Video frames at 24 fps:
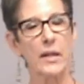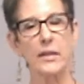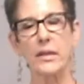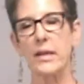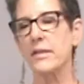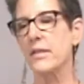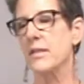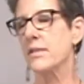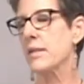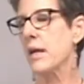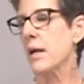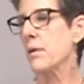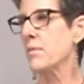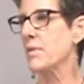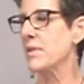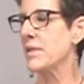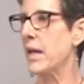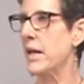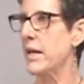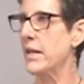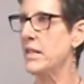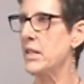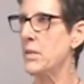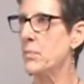I like to say I
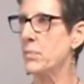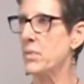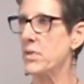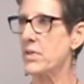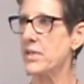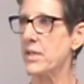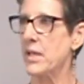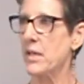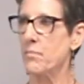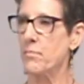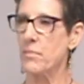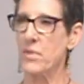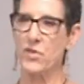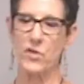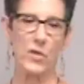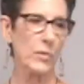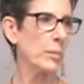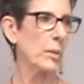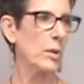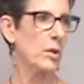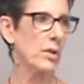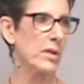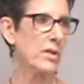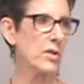was 80%
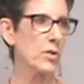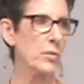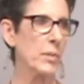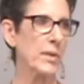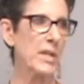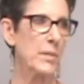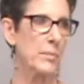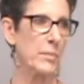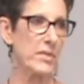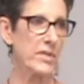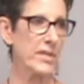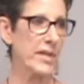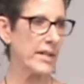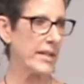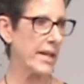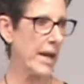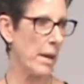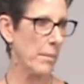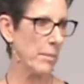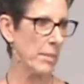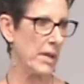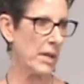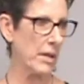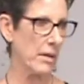miserable and 20%
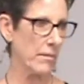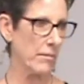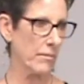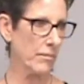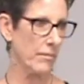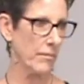happy.